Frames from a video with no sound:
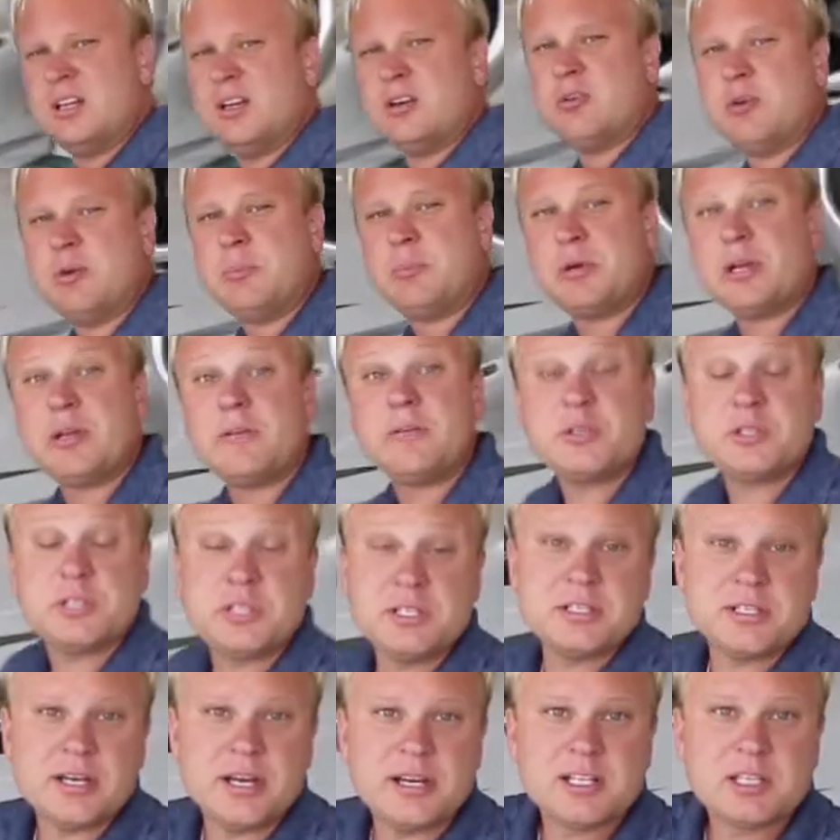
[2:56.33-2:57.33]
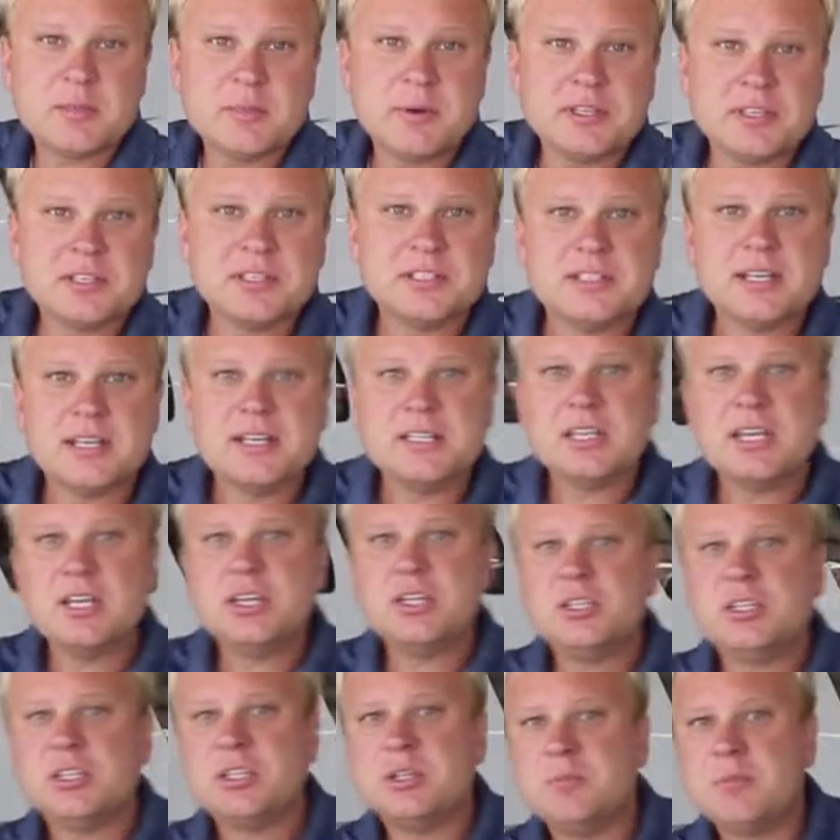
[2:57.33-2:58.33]
We previously talked about the
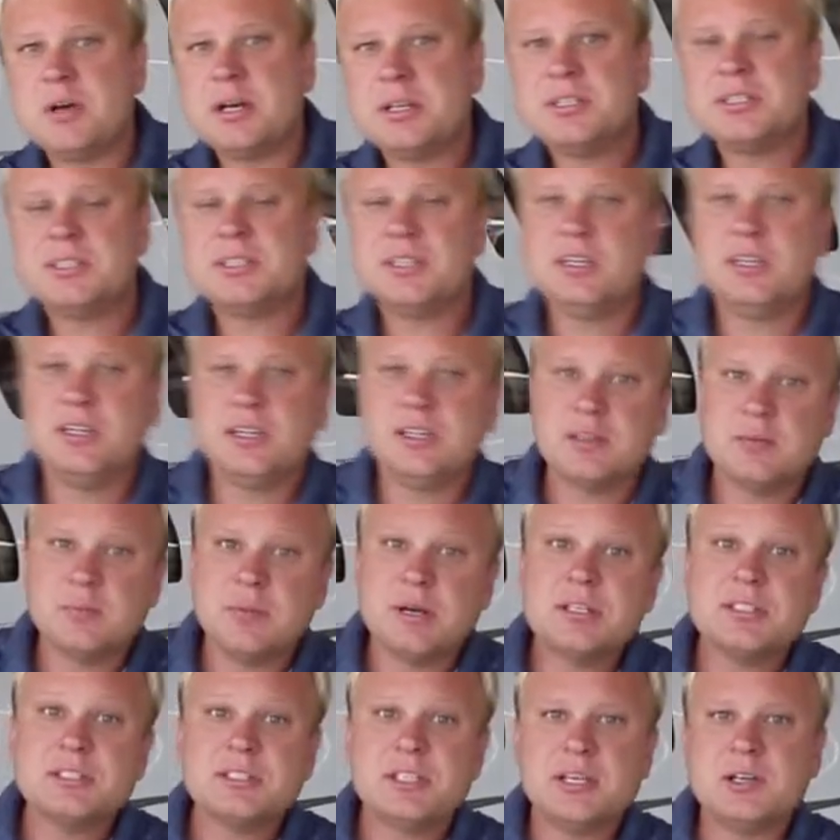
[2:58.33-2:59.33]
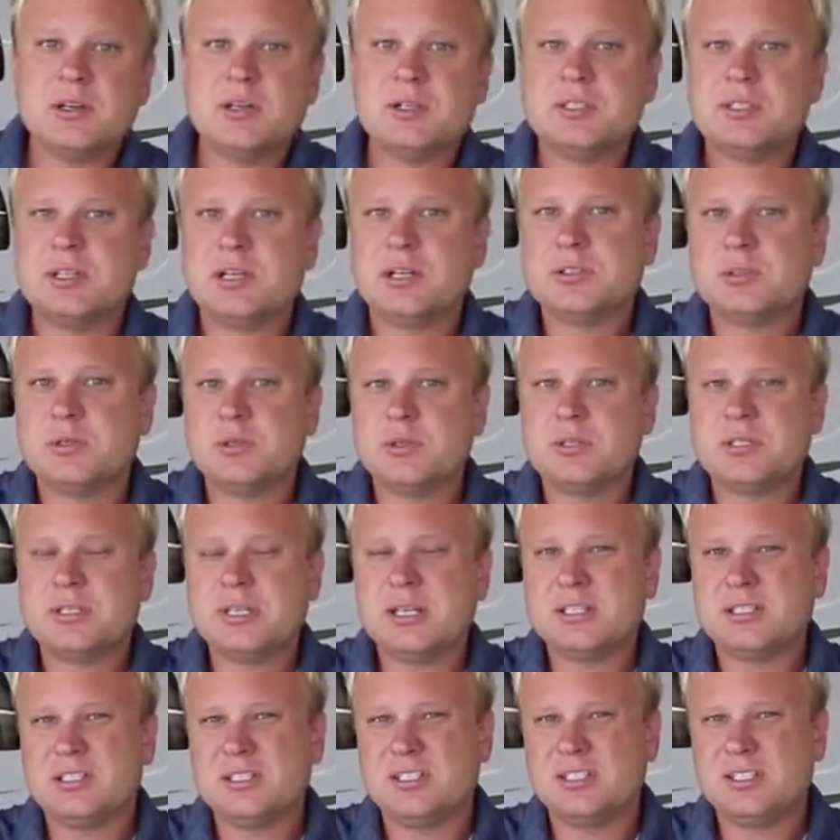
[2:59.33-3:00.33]
Citation Mustang. The Mustang was also
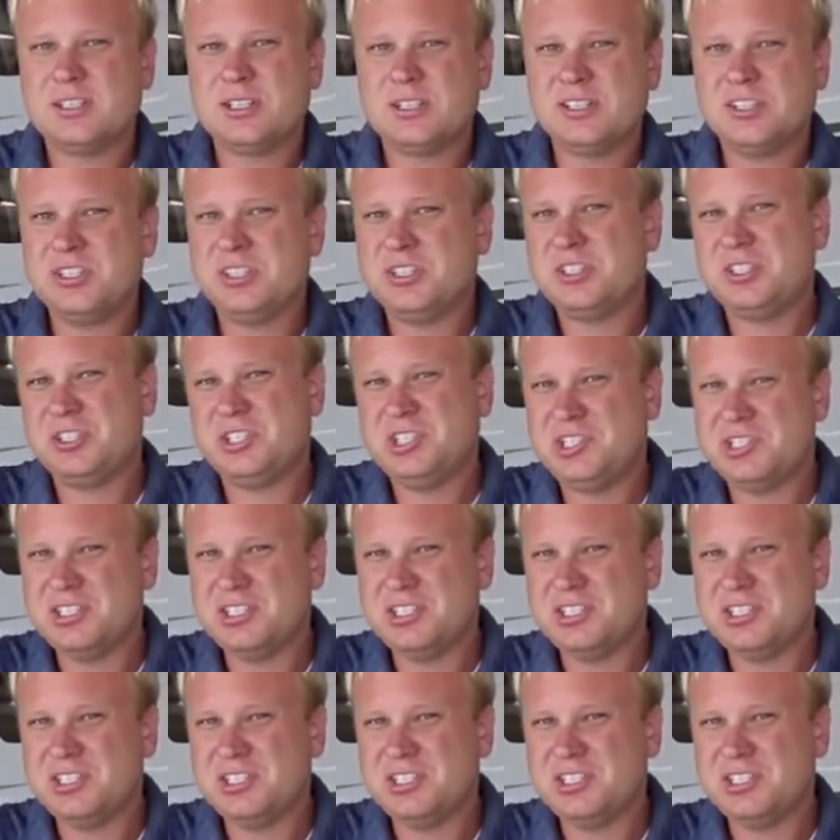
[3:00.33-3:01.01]
Cessna's clean sheet